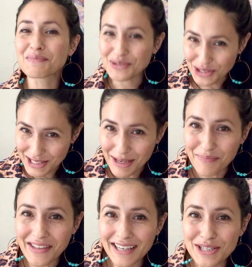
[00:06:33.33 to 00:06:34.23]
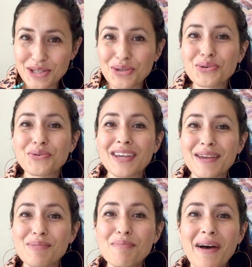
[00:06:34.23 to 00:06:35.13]
just something to
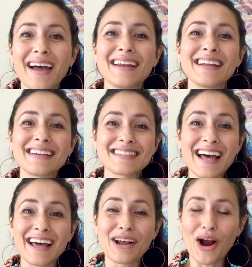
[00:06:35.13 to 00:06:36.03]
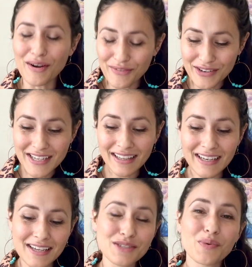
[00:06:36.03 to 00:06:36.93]
keep in mind is that our
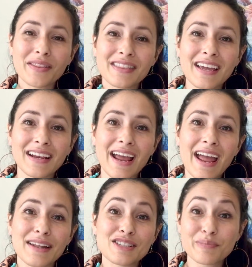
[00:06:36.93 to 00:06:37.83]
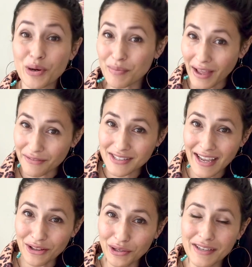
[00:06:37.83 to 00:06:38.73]
fertility is one thing and sperm life
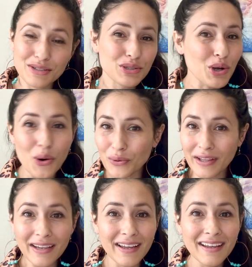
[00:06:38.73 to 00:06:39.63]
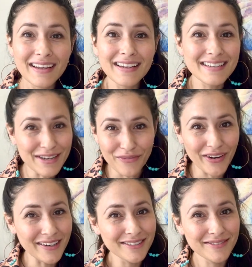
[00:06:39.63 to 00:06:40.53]
cycle is a totally
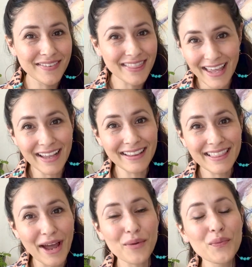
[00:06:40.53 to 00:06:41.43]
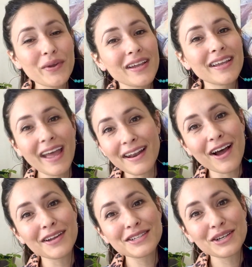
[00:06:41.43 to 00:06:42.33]
different thing that we
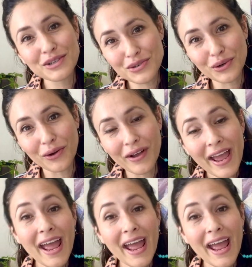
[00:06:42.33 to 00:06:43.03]
cannot control.